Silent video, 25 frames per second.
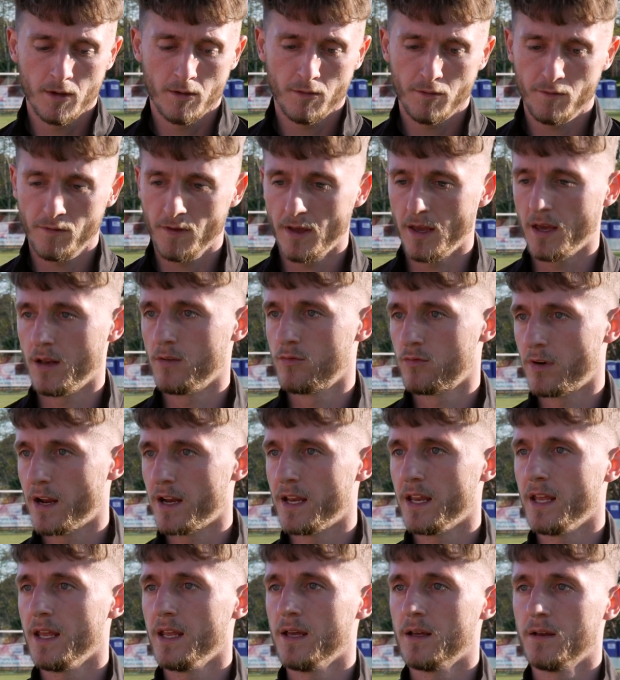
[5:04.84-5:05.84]
fit and
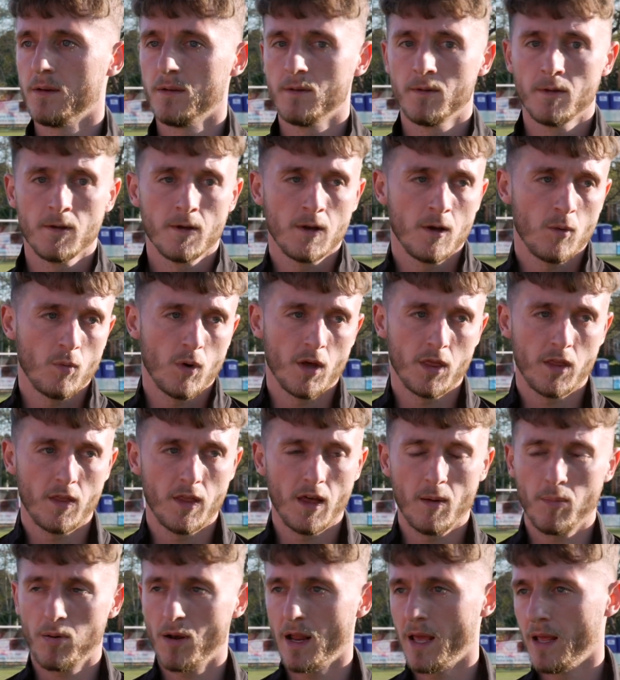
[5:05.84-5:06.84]
ready, and whether
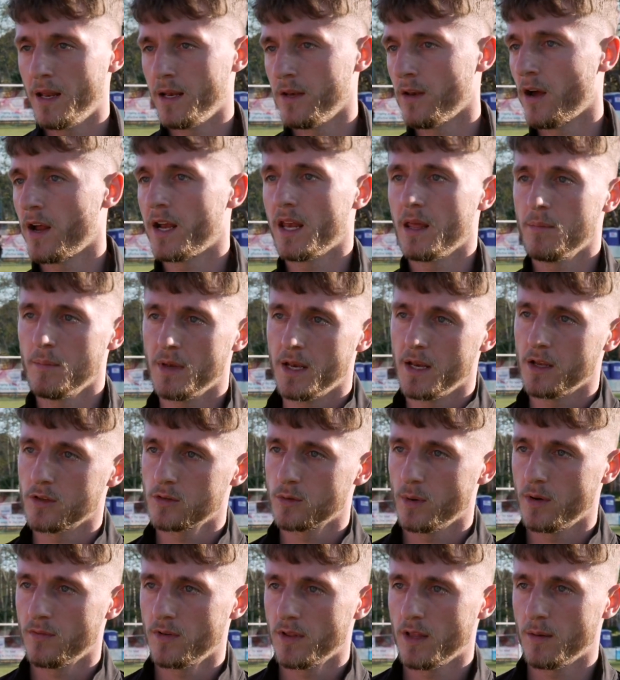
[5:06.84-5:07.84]
they're playing 90
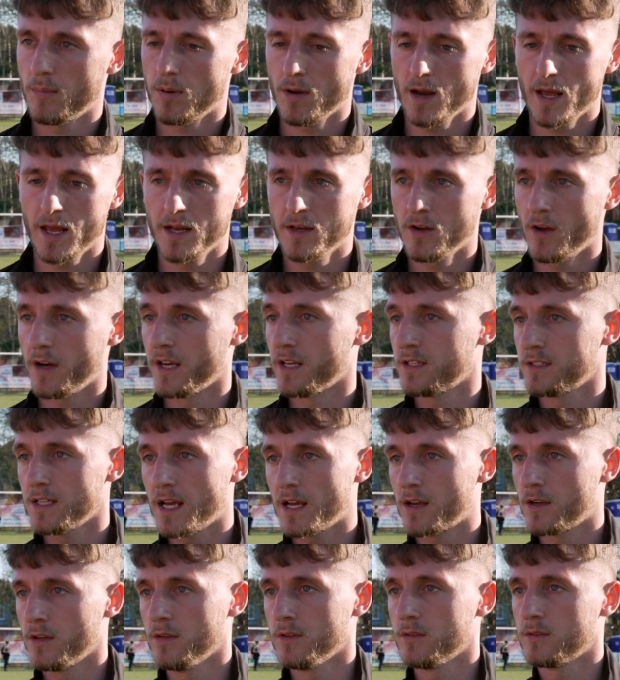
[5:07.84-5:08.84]
minutes, whether they're playing 90
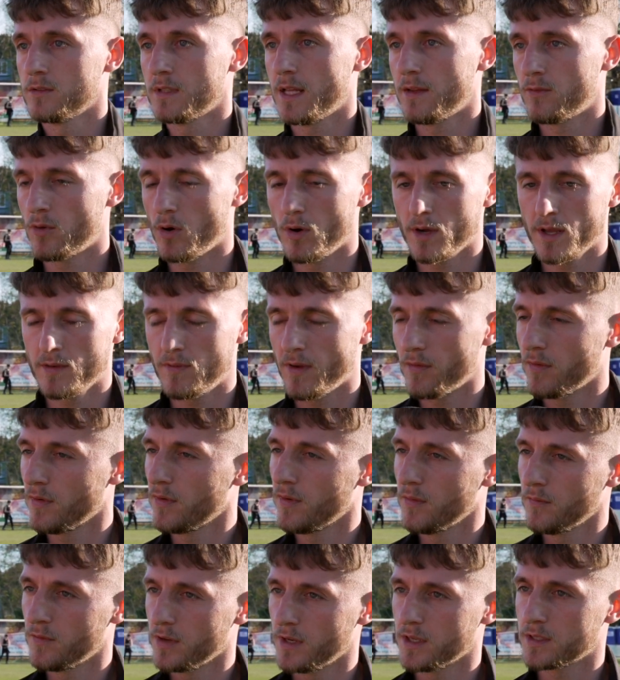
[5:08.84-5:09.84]
seconds, they've got to give
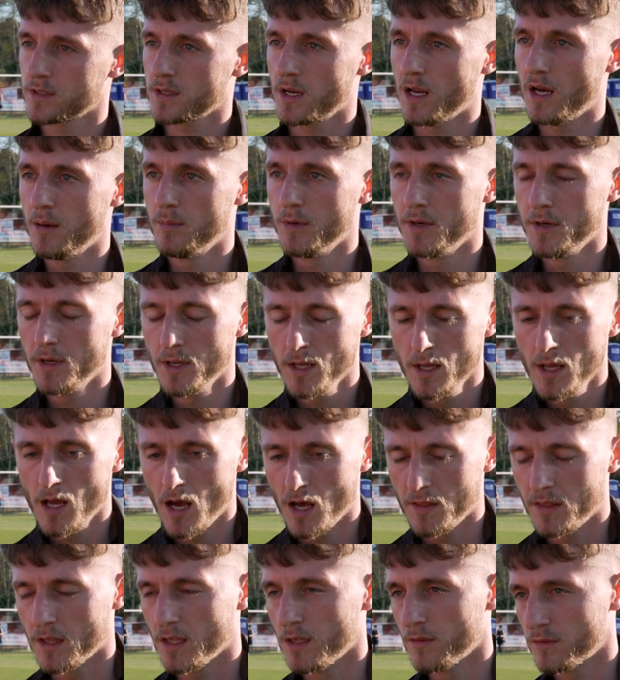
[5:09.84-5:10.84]
everything for this club, and
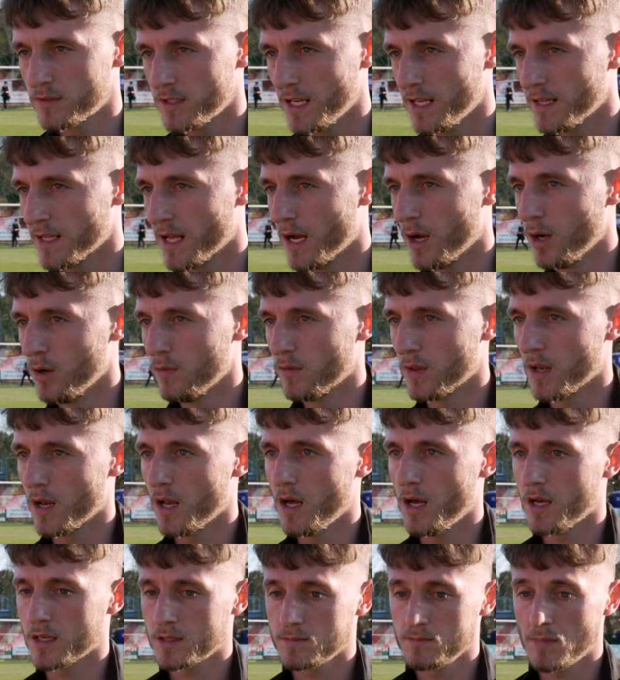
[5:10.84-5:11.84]
I think you've seen that over the
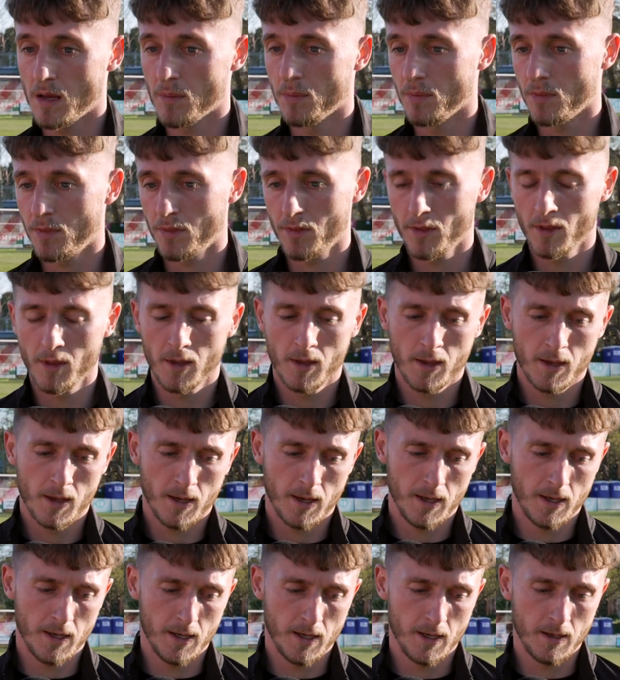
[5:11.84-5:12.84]
last month,
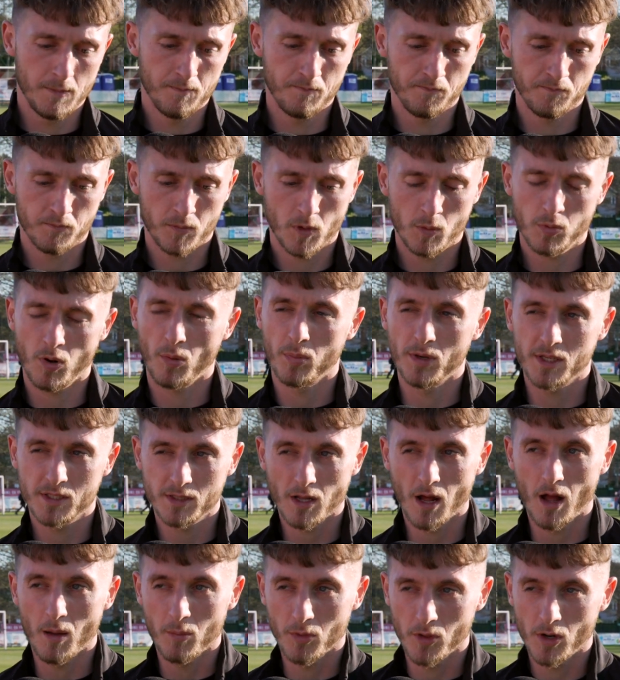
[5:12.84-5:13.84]
probably
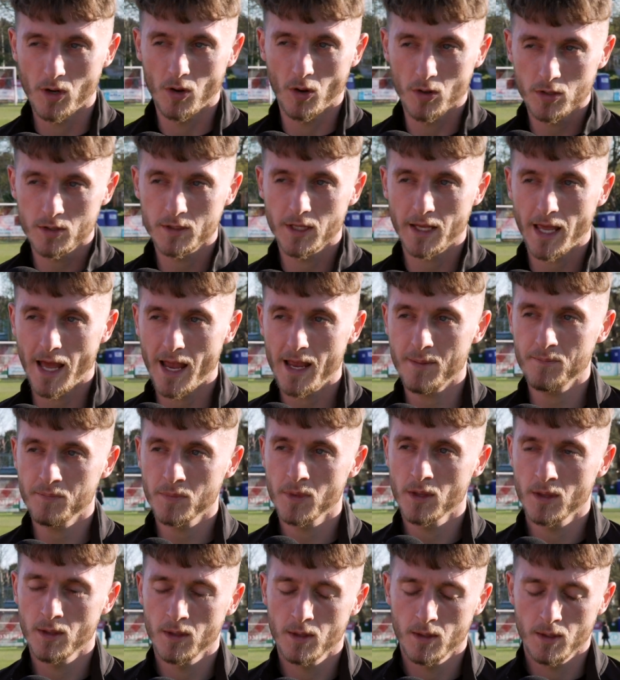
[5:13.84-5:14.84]
starting with the Gloucester game,
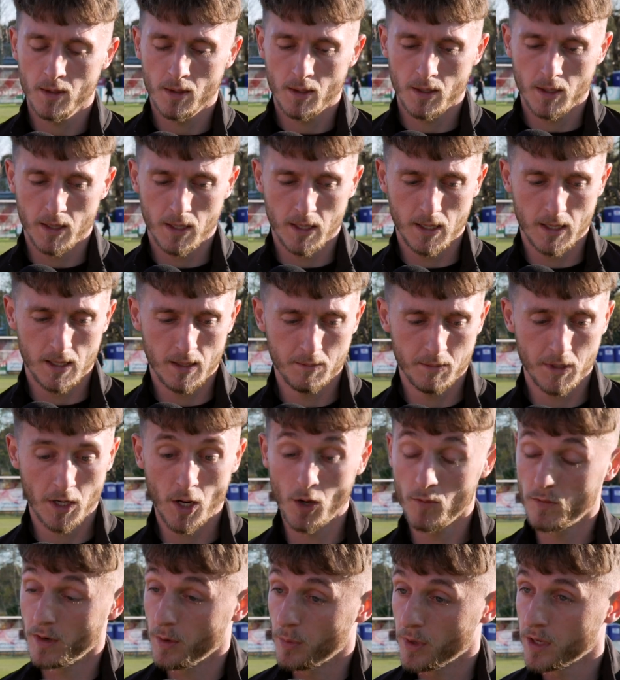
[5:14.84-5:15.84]
and
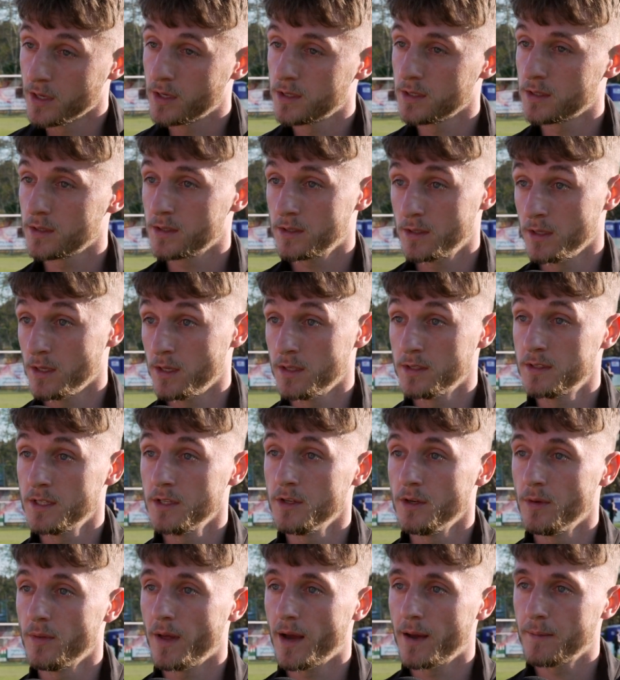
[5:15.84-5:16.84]
hopefully we can
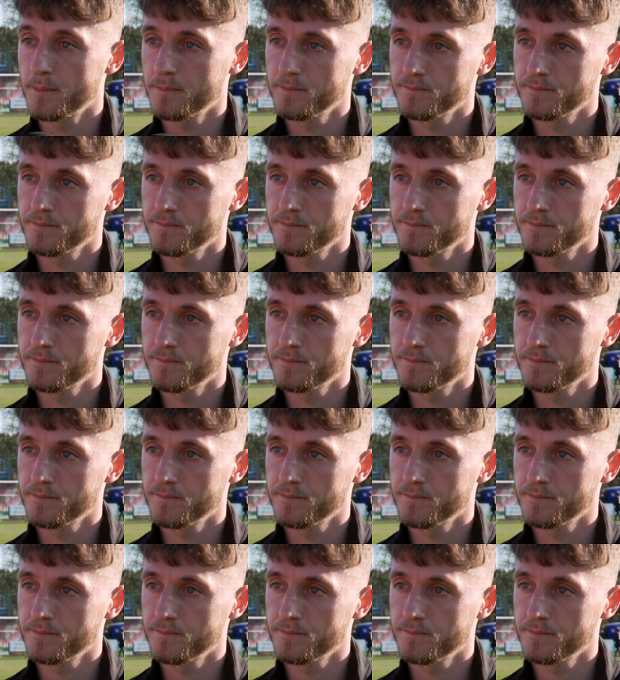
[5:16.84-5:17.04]
continue that.